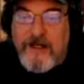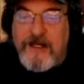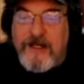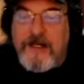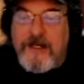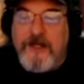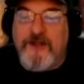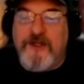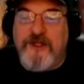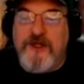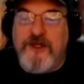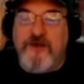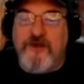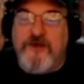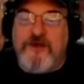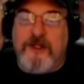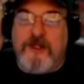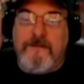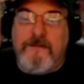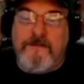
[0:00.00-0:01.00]
is
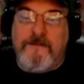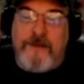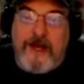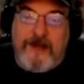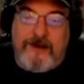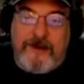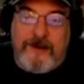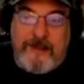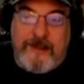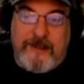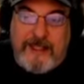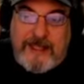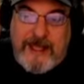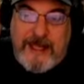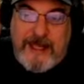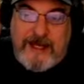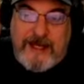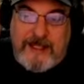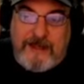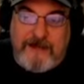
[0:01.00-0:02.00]
usually better than the
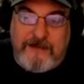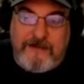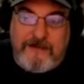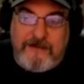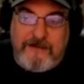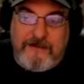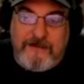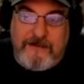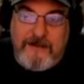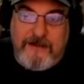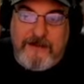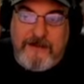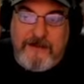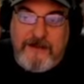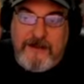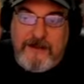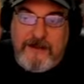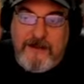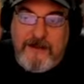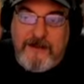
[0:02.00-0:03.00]
getting.
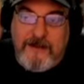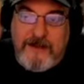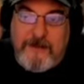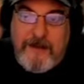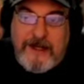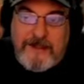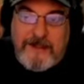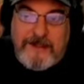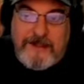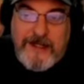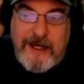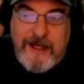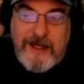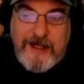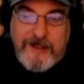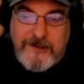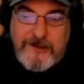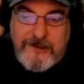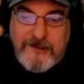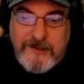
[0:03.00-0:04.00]
To maintain
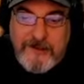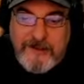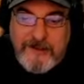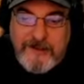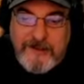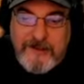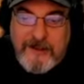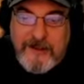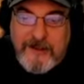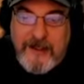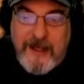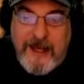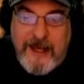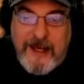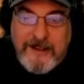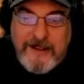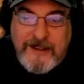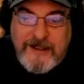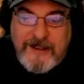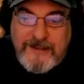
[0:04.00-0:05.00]
interest
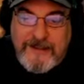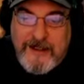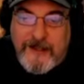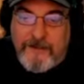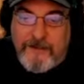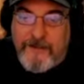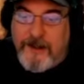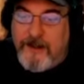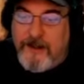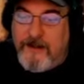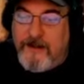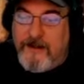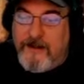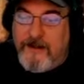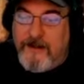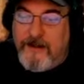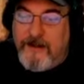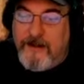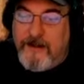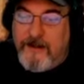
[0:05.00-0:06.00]
and excitement,
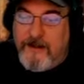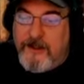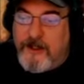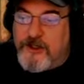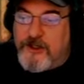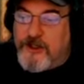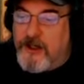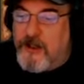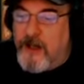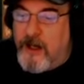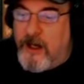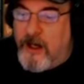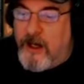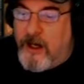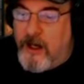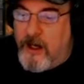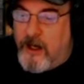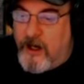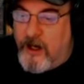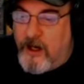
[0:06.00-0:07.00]
there should
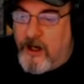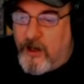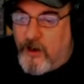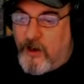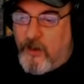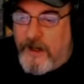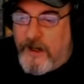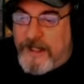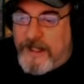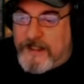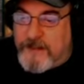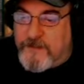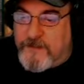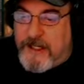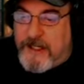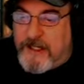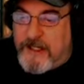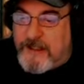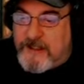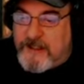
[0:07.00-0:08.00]
always
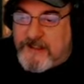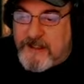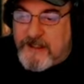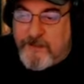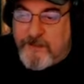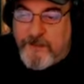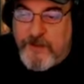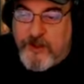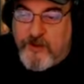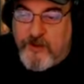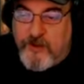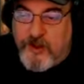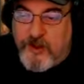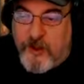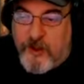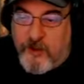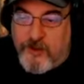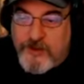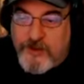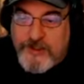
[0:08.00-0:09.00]
be some new
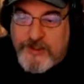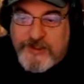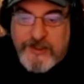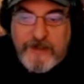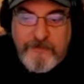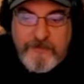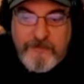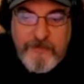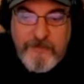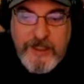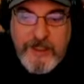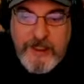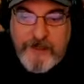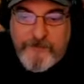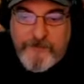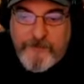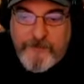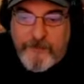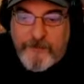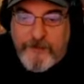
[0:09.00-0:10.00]
goal, some
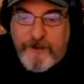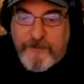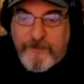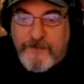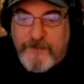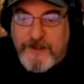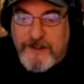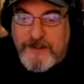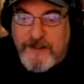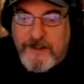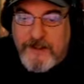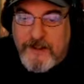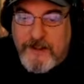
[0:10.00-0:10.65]
meaningful purpose.